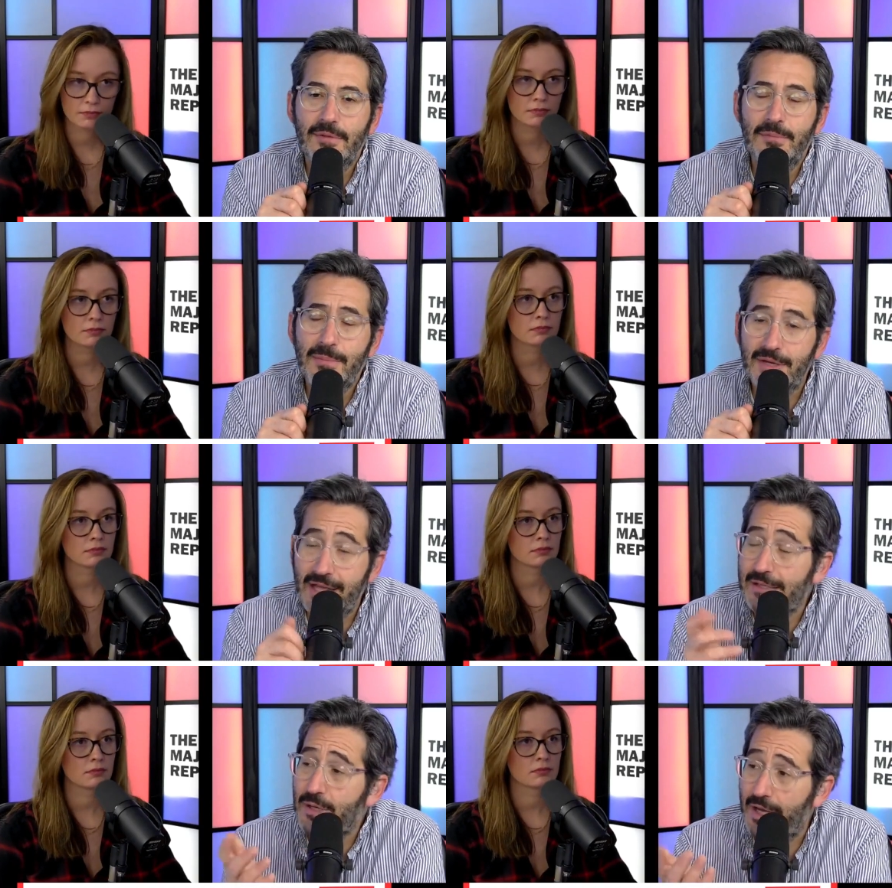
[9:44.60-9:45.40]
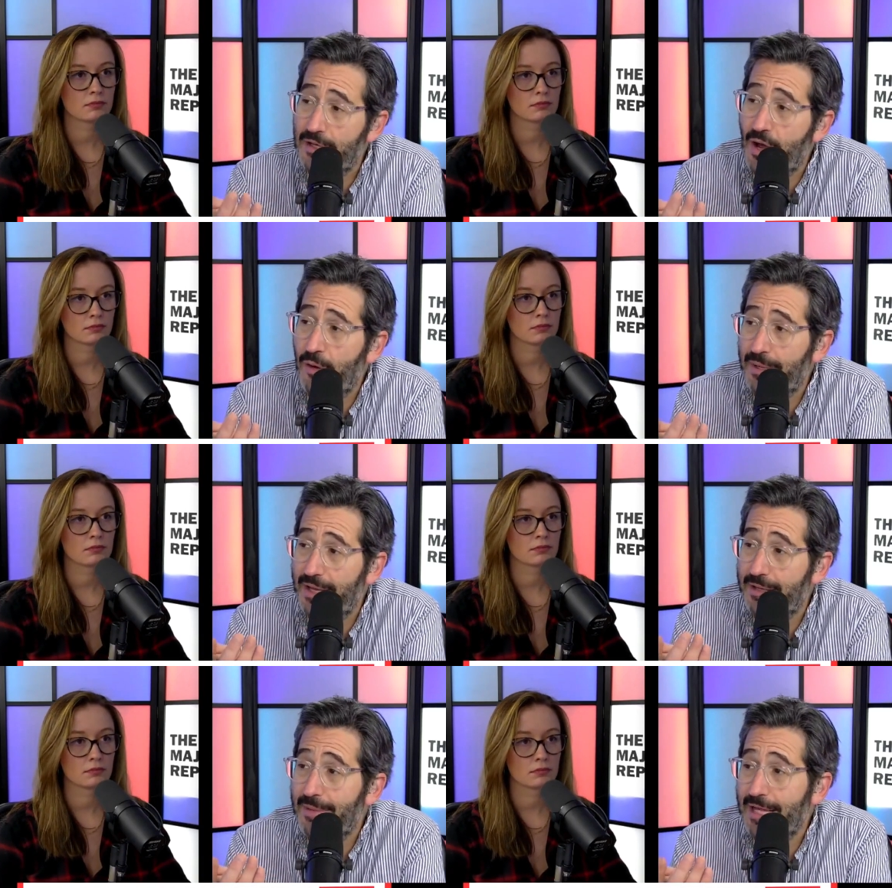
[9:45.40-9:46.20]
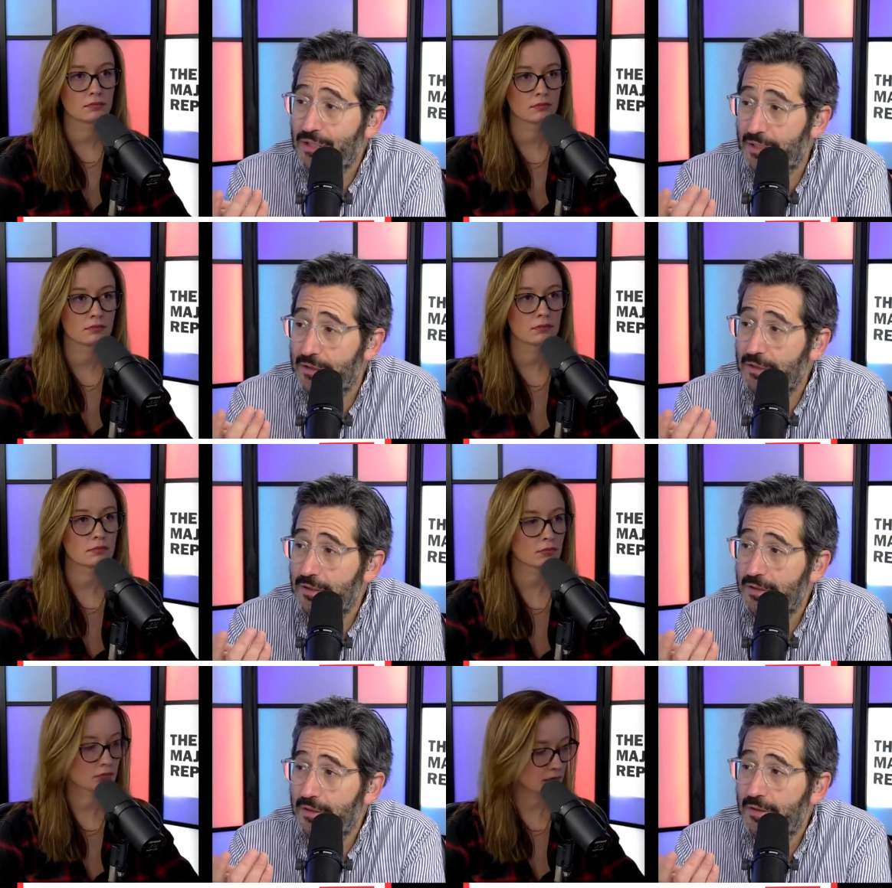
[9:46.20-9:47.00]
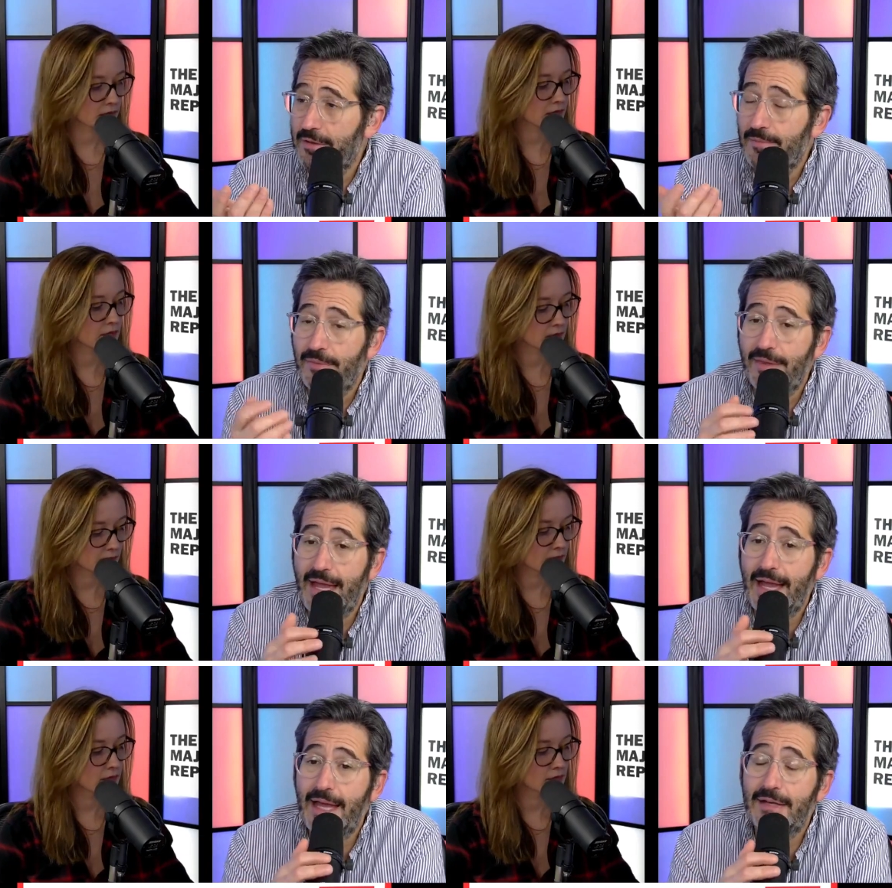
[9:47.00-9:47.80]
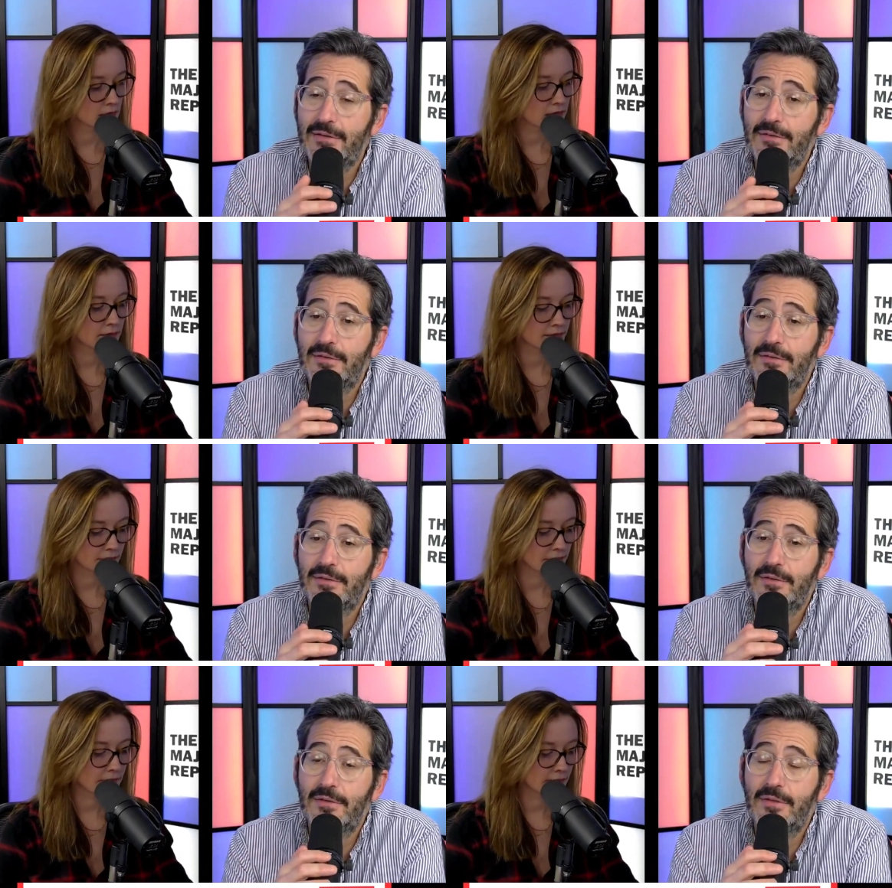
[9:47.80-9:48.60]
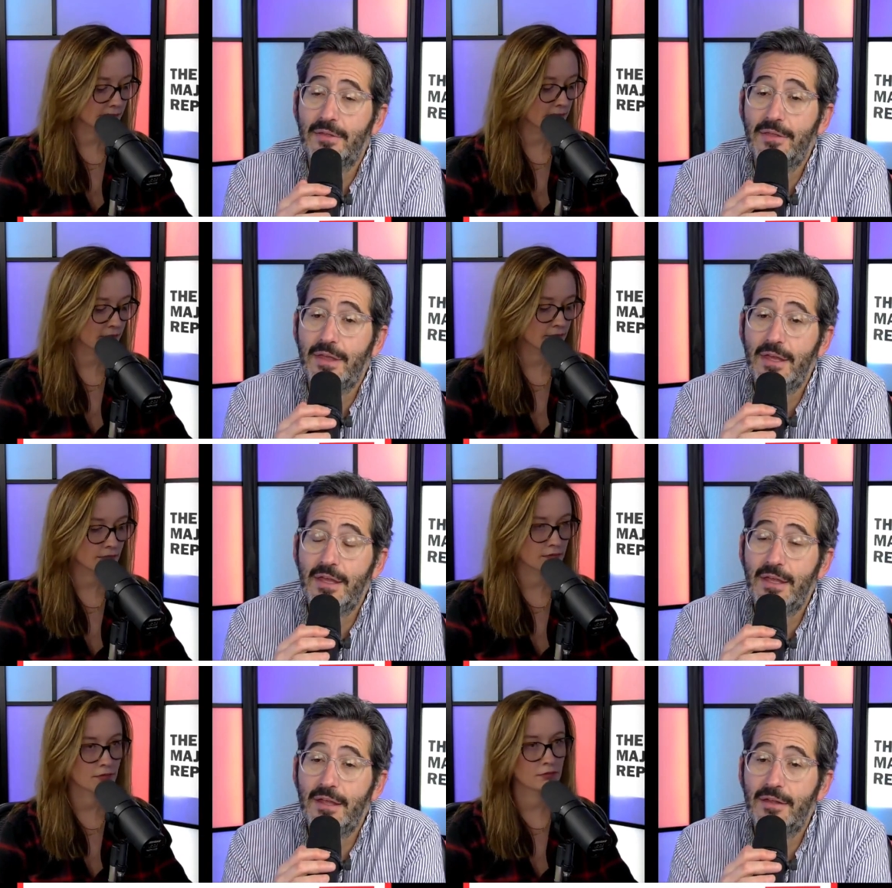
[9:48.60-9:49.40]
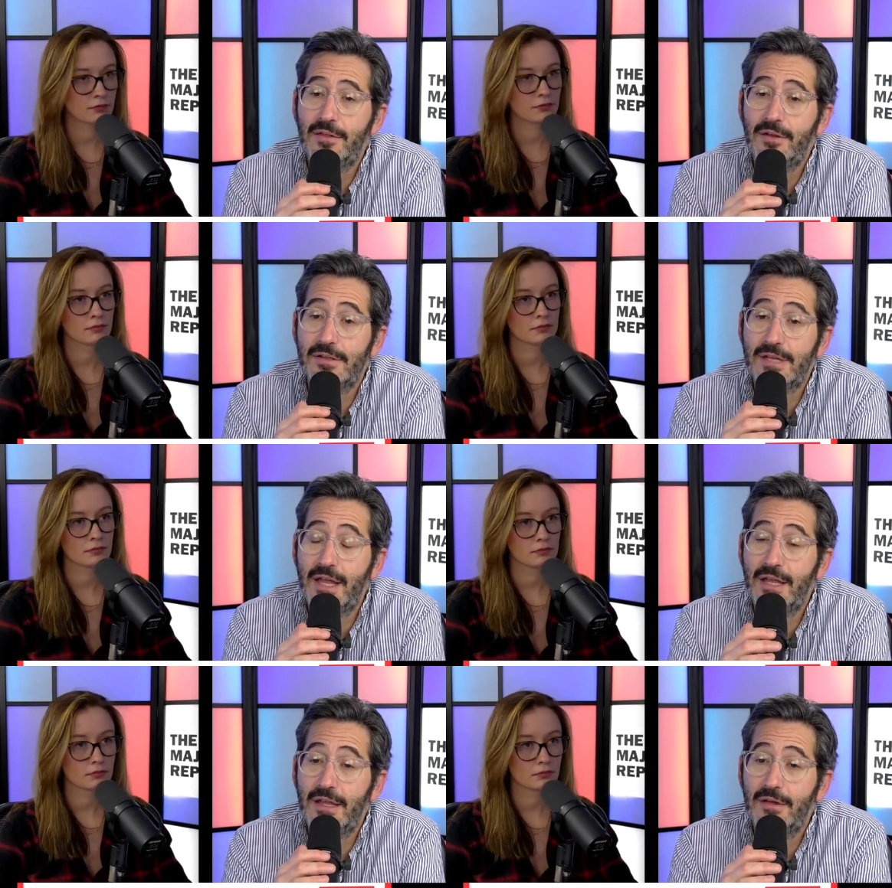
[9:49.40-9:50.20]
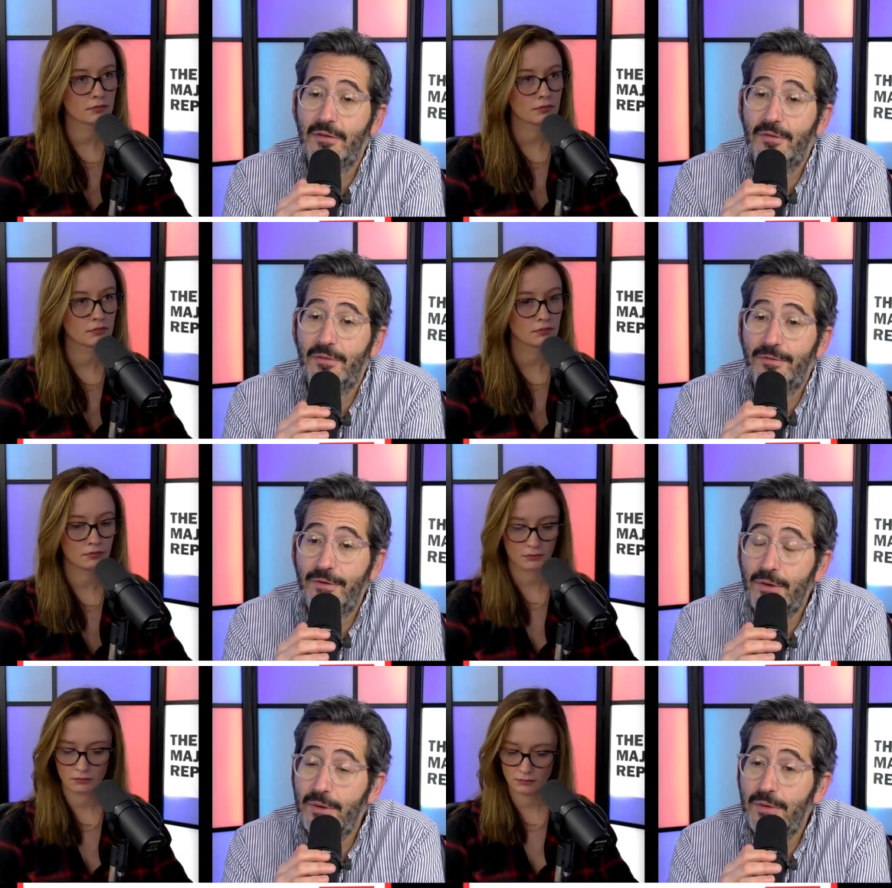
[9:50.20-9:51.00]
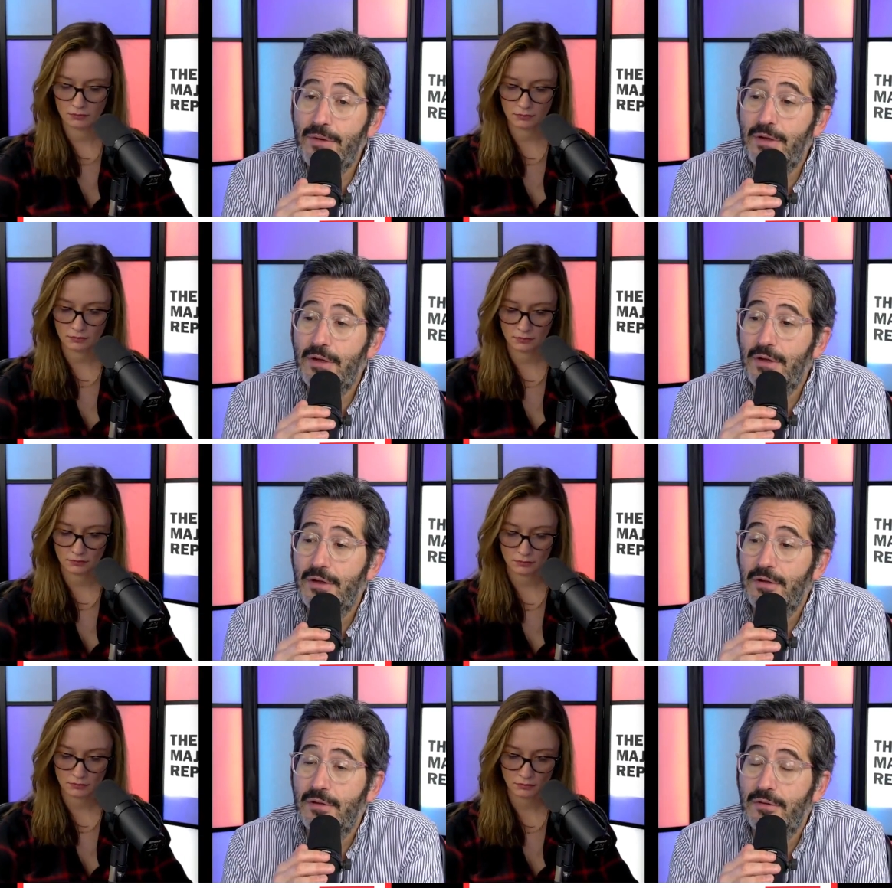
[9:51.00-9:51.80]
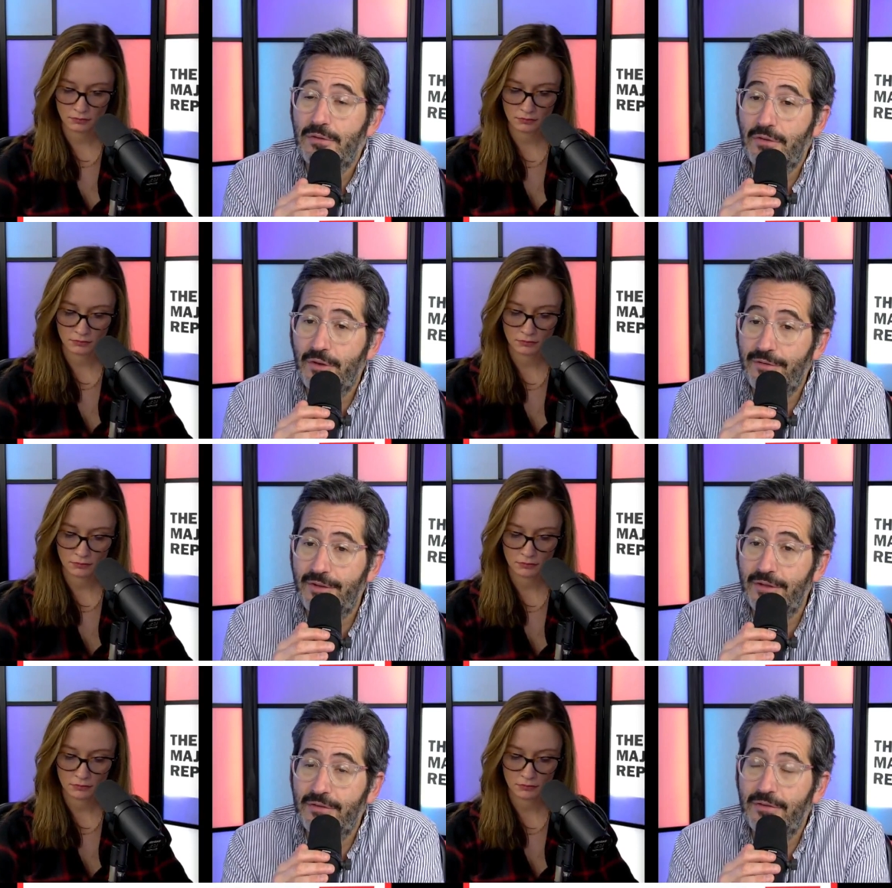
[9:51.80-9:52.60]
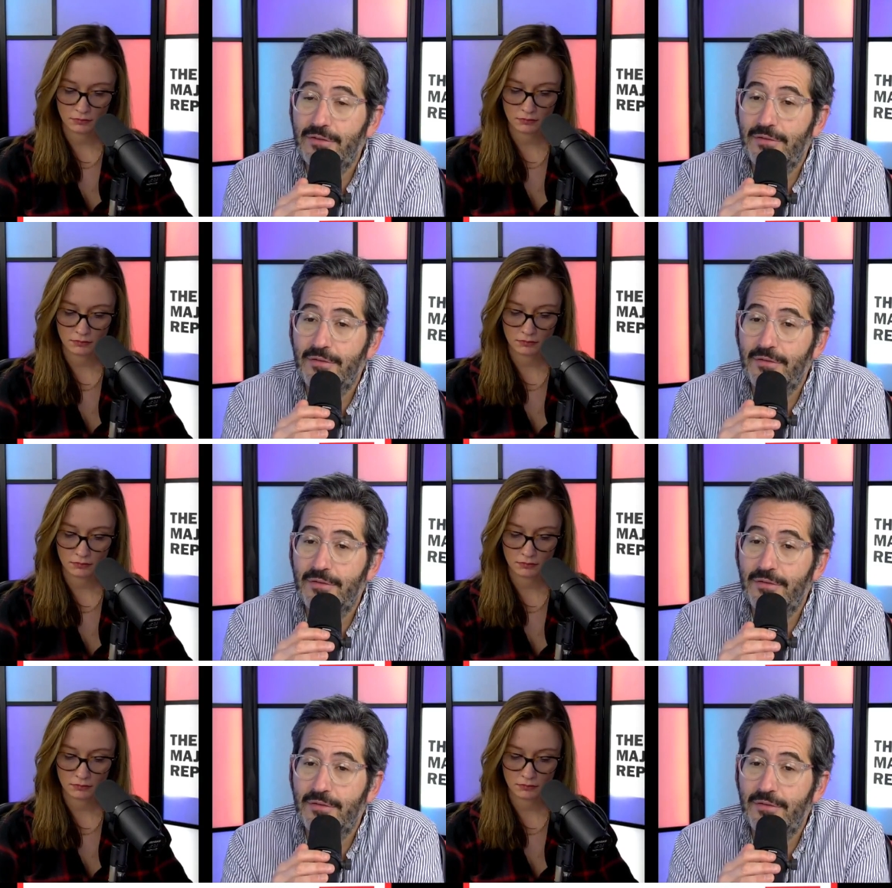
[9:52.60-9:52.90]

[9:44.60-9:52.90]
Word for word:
Speaker 1: you remember yesterday, Nomi had mentioned that the there's a food service